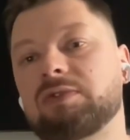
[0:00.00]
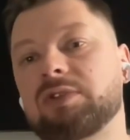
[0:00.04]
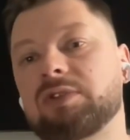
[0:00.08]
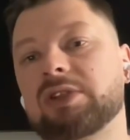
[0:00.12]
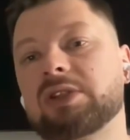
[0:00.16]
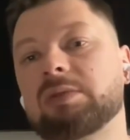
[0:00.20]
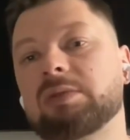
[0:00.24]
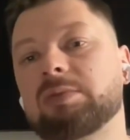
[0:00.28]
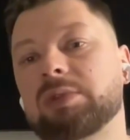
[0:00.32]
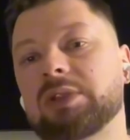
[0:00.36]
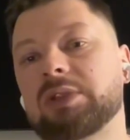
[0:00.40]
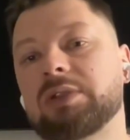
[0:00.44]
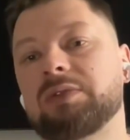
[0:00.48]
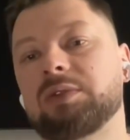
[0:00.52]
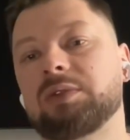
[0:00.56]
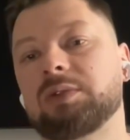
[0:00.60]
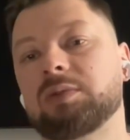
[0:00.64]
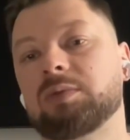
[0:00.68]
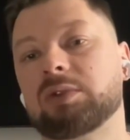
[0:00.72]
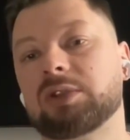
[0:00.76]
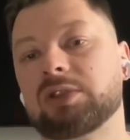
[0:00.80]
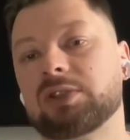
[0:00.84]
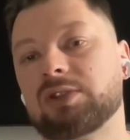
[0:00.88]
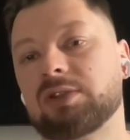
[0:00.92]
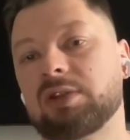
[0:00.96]
example, if
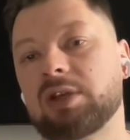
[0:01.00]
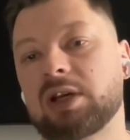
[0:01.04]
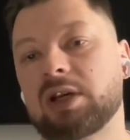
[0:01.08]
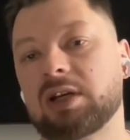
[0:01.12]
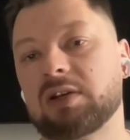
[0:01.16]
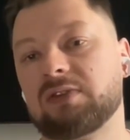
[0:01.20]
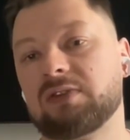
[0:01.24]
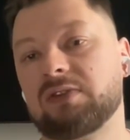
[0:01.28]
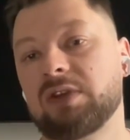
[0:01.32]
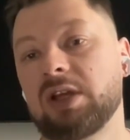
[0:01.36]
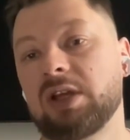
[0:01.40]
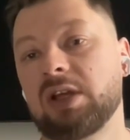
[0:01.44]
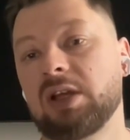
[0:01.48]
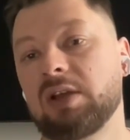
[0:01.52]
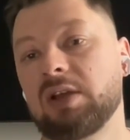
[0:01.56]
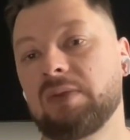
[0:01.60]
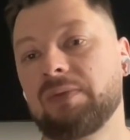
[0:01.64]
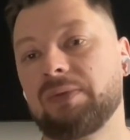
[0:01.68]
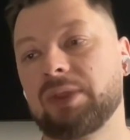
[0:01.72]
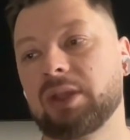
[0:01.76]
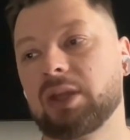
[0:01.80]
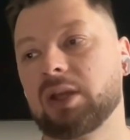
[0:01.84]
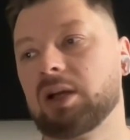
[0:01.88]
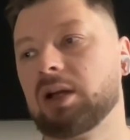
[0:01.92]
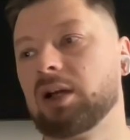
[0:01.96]
you want to have
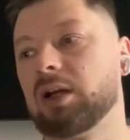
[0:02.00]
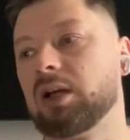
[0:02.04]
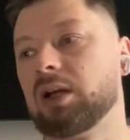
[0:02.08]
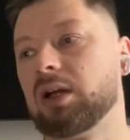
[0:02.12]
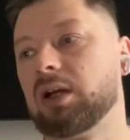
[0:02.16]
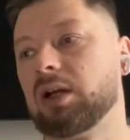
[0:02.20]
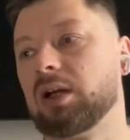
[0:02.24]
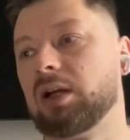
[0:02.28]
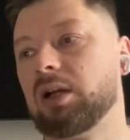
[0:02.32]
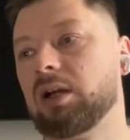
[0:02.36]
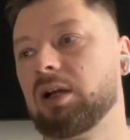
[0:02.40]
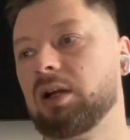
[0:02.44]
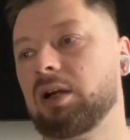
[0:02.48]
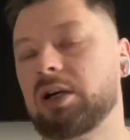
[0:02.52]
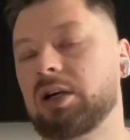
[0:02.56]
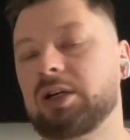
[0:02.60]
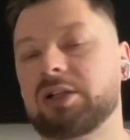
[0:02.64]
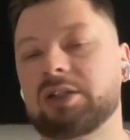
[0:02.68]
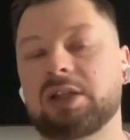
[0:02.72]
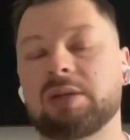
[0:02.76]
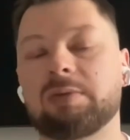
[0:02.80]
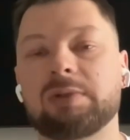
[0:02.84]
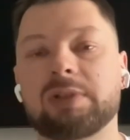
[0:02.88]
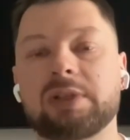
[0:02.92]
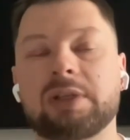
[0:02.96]

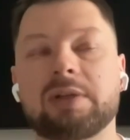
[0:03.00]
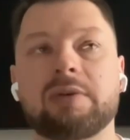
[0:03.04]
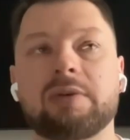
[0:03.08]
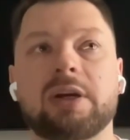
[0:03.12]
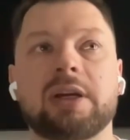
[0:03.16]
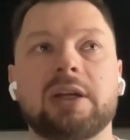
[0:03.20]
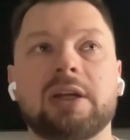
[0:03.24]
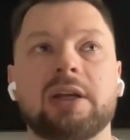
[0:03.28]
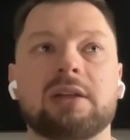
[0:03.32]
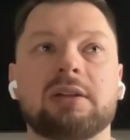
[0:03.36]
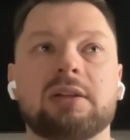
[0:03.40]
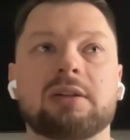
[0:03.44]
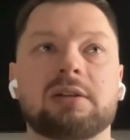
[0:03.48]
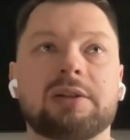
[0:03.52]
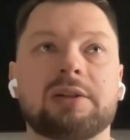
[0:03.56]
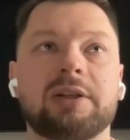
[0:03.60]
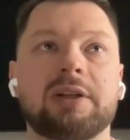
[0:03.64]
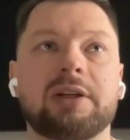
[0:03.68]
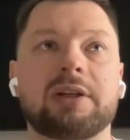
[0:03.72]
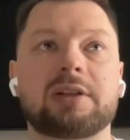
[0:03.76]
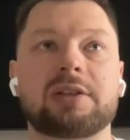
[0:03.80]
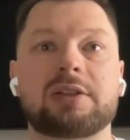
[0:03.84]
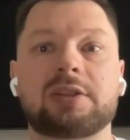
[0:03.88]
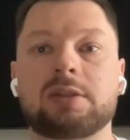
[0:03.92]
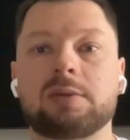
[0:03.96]
RWA
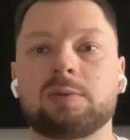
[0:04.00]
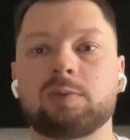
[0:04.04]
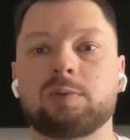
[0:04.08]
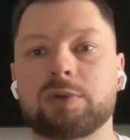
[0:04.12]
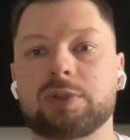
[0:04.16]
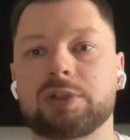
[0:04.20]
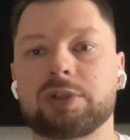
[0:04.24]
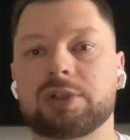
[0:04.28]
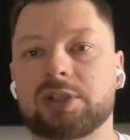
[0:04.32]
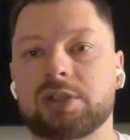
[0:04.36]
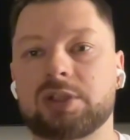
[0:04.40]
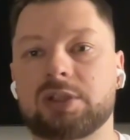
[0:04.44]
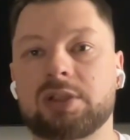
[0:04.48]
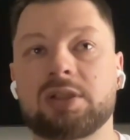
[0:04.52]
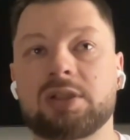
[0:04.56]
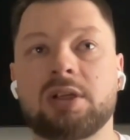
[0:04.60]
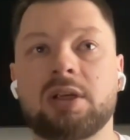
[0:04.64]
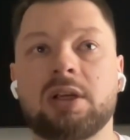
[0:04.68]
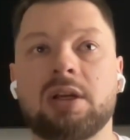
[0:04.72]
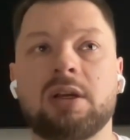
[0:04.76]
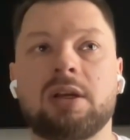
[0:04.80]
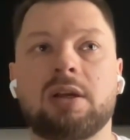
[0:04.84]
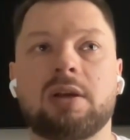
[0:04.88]
analytics, which